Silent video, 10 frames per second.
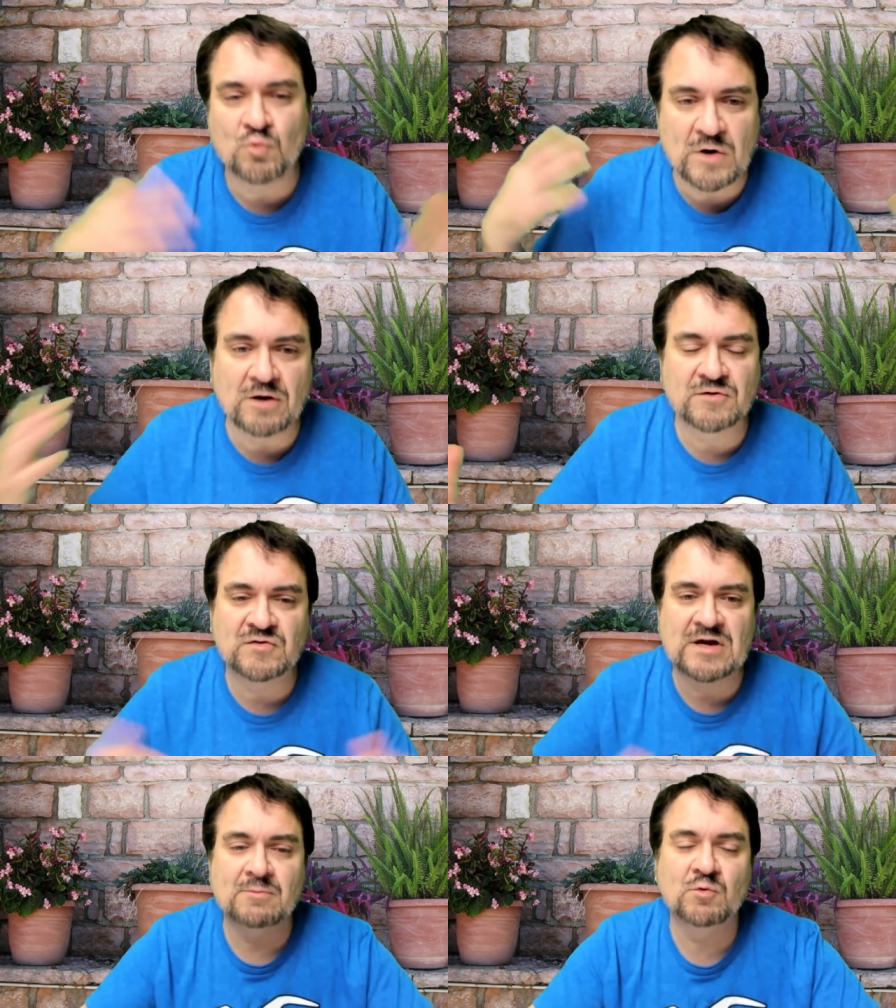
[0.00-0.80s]
weird to
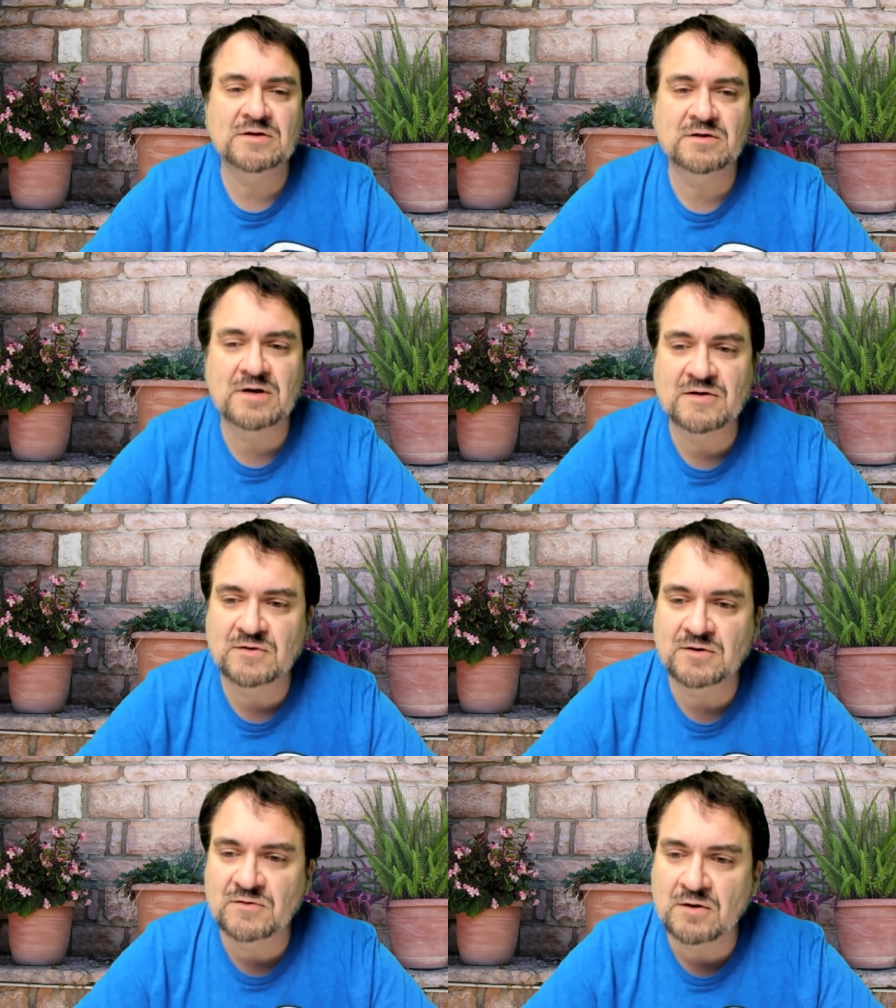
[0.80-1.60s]
say, but we did it as
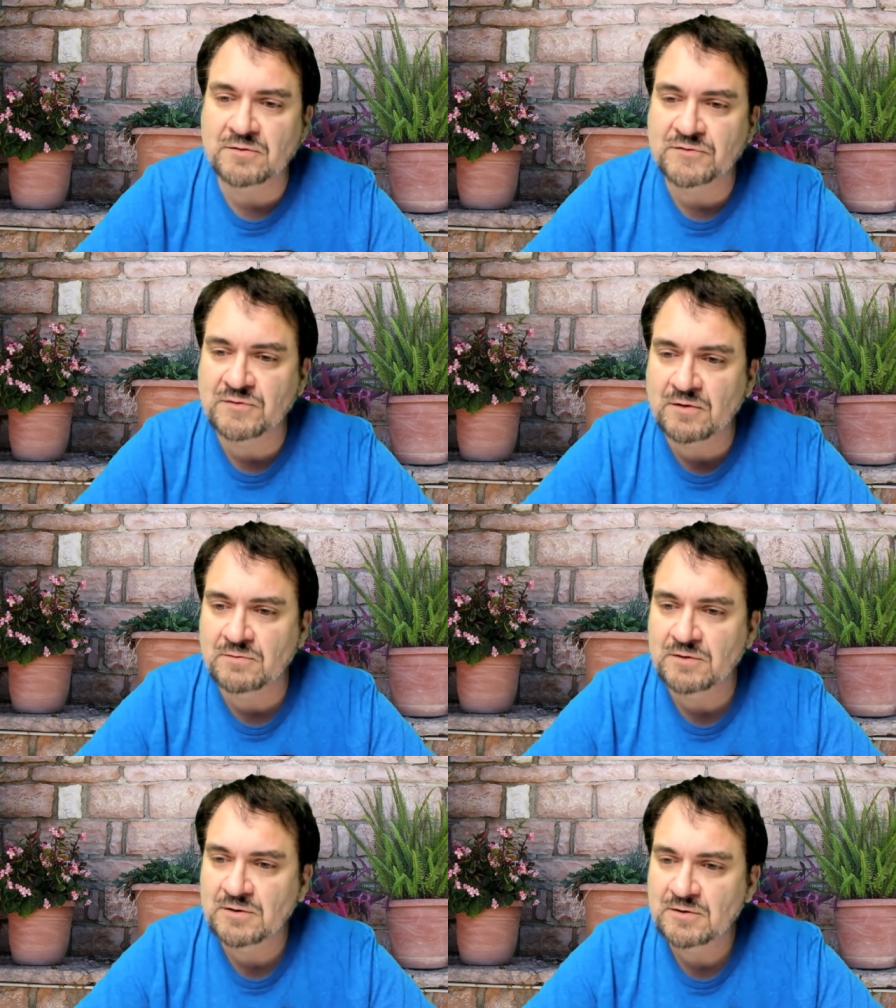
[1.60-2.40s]
an adult, so.